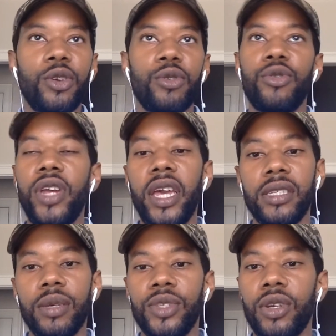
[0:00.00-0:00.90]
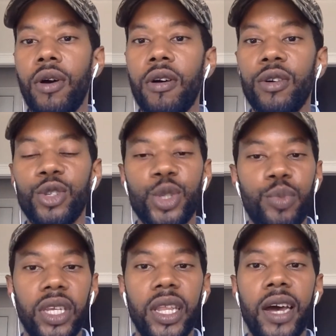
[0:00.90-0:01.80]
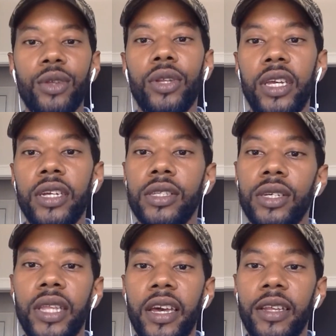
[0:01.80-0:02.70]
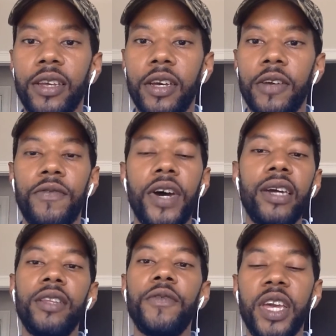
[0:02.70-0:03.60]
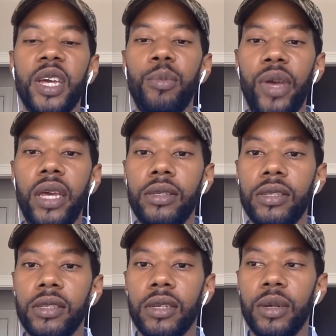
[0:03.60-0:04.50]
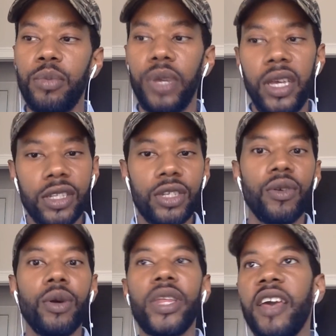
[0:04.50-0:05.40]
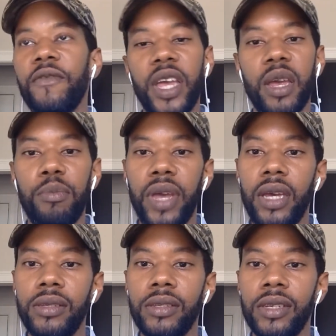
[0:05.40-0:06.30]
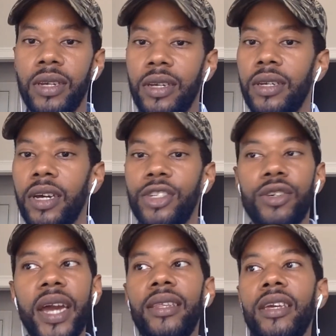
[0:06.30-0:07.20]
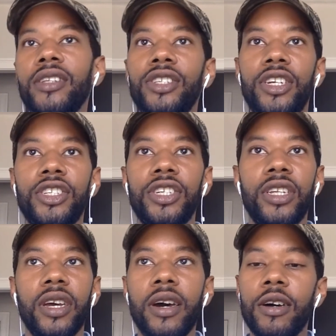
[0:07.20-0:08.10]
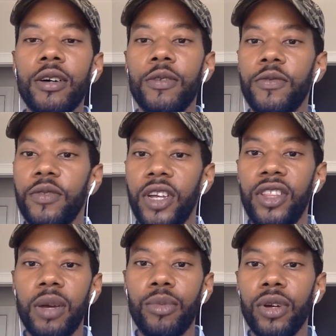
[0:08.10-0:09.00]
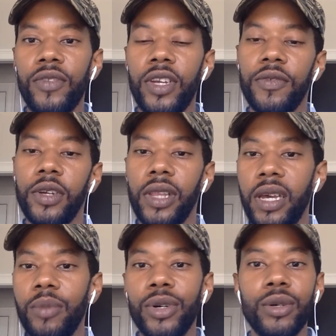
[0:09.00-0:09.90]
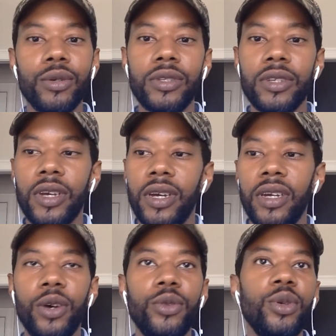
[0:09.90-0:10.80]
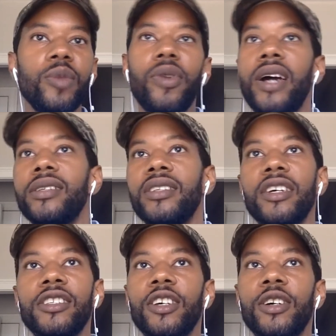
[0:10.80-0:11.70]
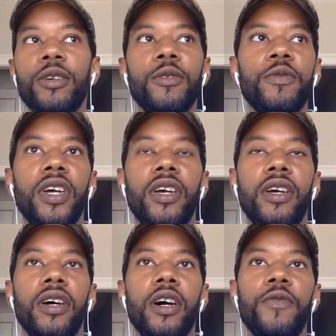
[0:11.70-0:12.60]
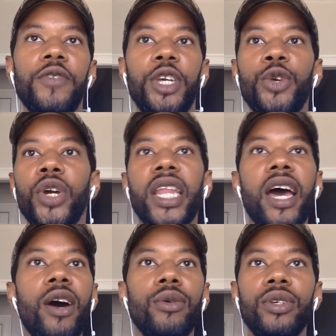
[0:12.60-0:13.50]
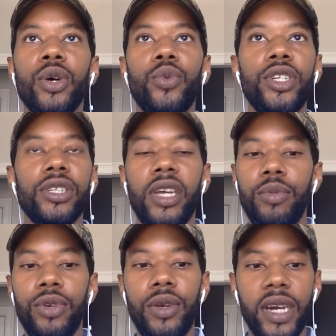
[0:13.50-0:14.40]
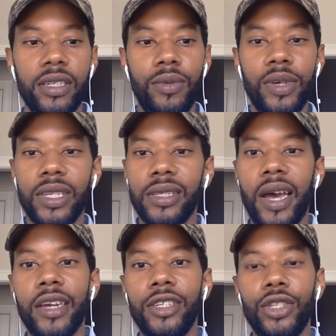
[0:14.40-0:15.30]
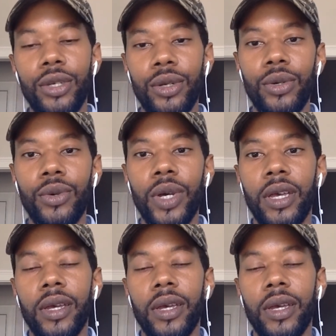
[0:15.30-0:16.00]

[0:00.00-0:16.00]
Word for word: create some songs, put it out on the internet, find a fan base, begin to grow that fan base, attract the attention of a number of different labels, go through the process of figuring out, you know, which label you actually want to sign to.